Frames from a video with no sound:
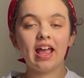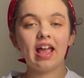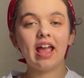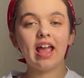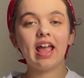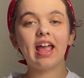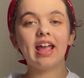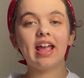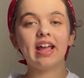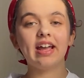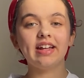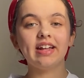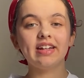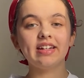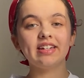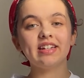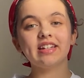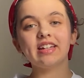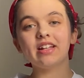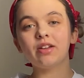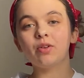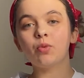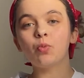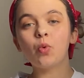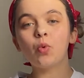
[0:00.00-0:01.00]
and
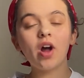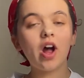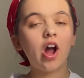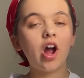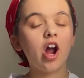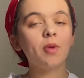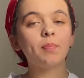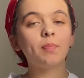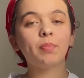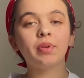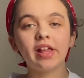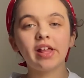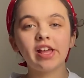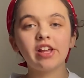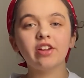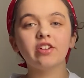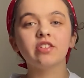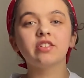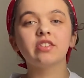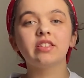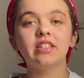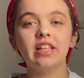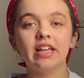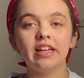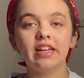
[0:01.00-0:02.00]
what our players
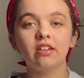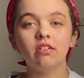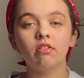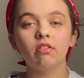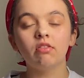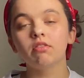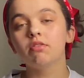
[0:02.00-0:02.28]
did.